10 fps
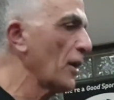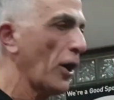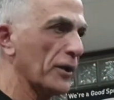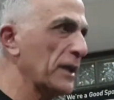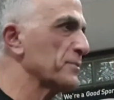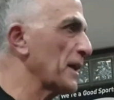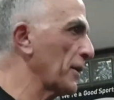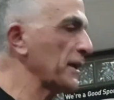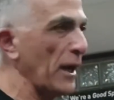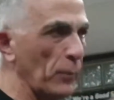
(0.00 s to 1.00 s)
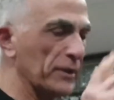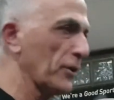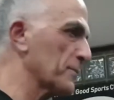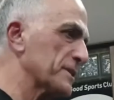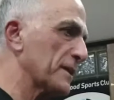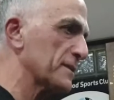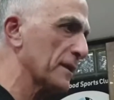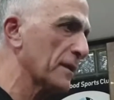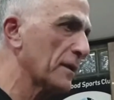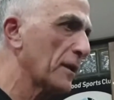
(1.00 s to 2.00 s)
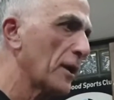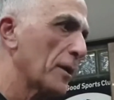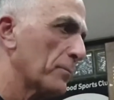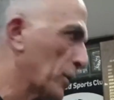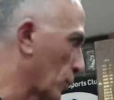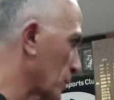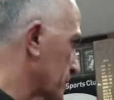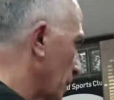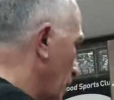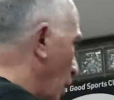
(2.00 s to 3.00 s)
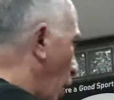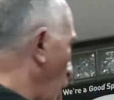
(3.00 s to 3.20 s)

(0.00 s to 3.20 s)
I keep saying I can't wait till I'm 60 because I